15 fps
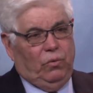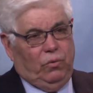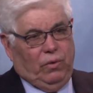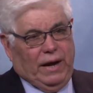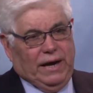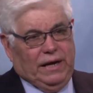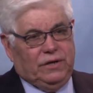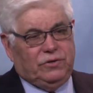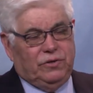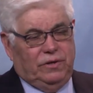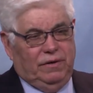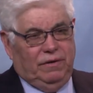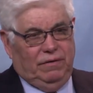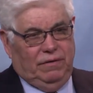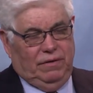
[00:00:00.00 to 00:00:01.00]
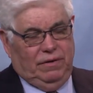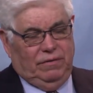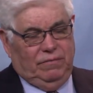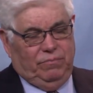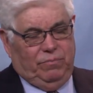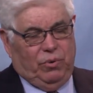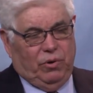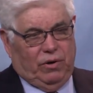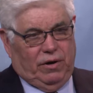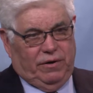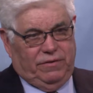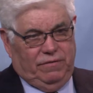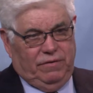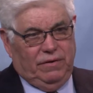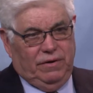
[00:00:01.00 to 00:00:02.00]
writing to the uh, Port
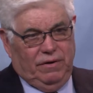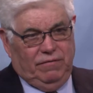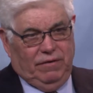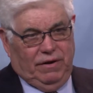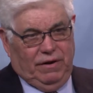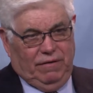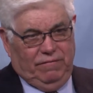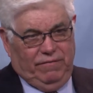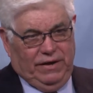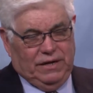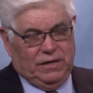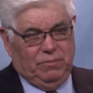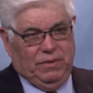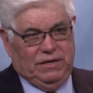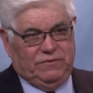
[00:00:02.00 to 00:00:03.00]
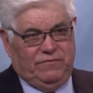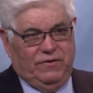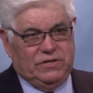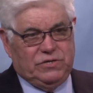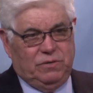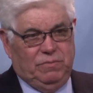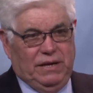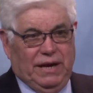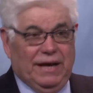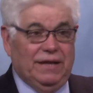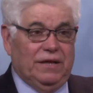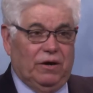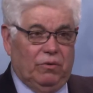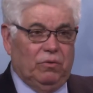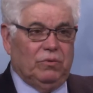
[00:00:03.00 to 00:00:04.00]
Arthur uh, Vietnamese fishermen
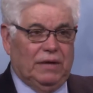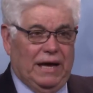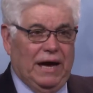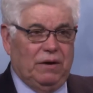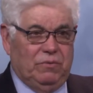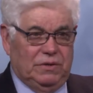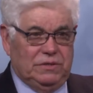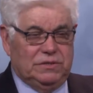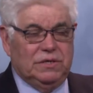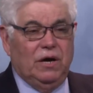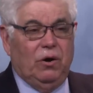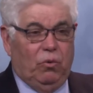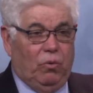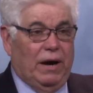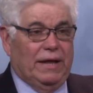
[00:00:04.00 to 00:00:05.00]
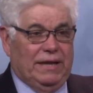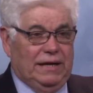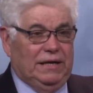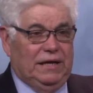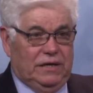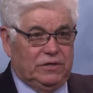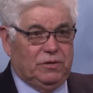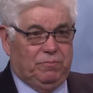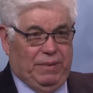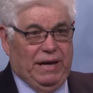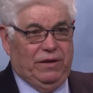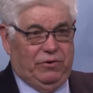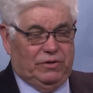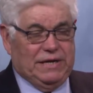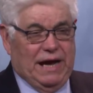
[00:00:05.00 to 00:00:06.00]
in their own language why they needed to
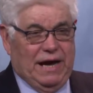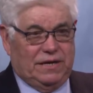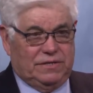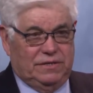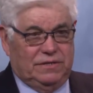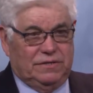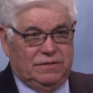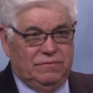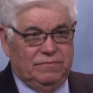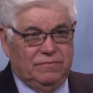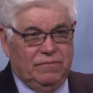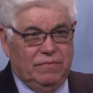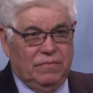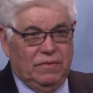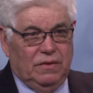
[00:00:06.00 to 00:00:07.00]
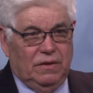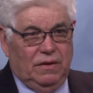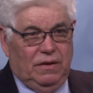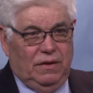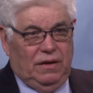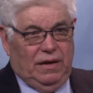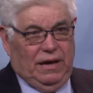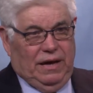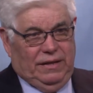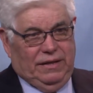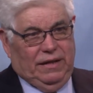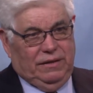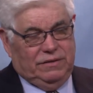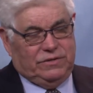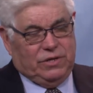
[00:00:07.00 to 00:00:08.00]
pay their taxes.
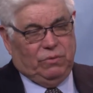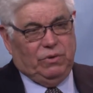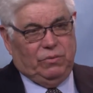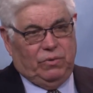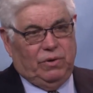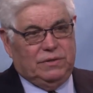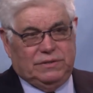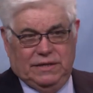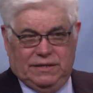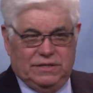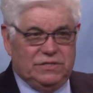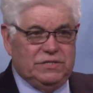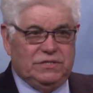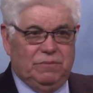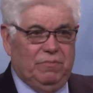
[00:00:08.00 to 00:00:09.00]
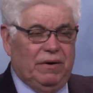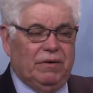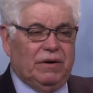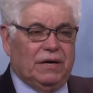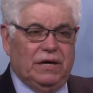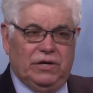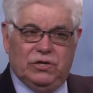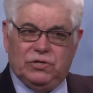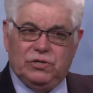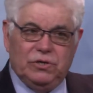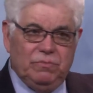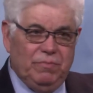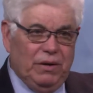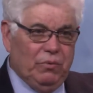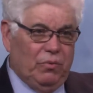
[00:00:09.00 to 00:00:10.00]
And th- someone wrote and said, "This is America. You
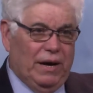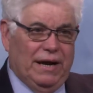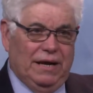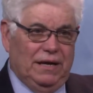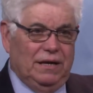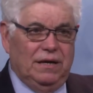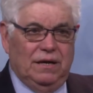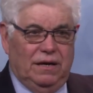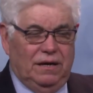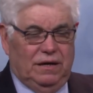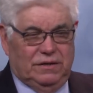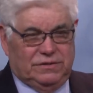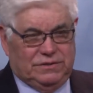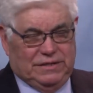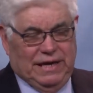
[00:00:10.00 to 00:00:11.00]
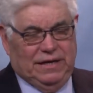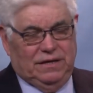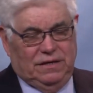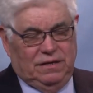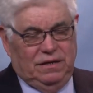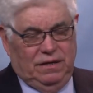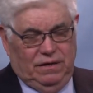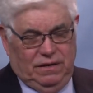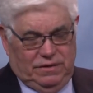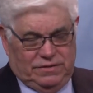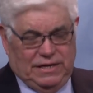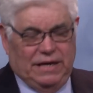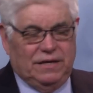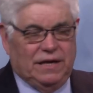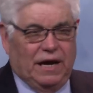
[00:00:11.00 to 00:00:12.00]
shouldn't be writing uh, state
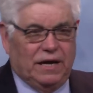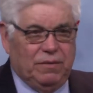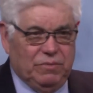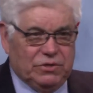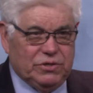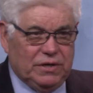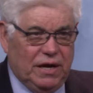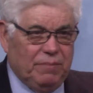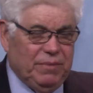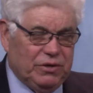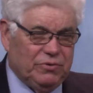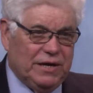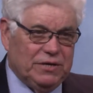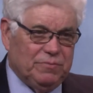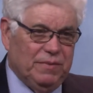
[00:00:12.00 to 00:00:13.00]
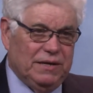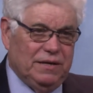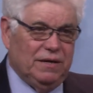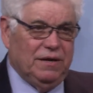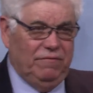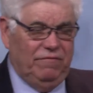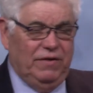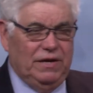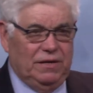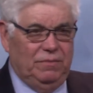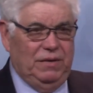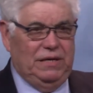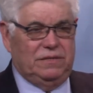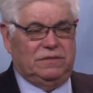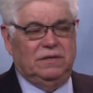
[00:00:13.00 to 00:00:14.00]
state documents should not be transmitted in
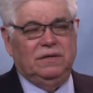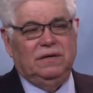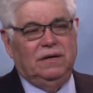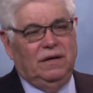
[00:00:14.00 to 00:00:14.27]
Vietnamese."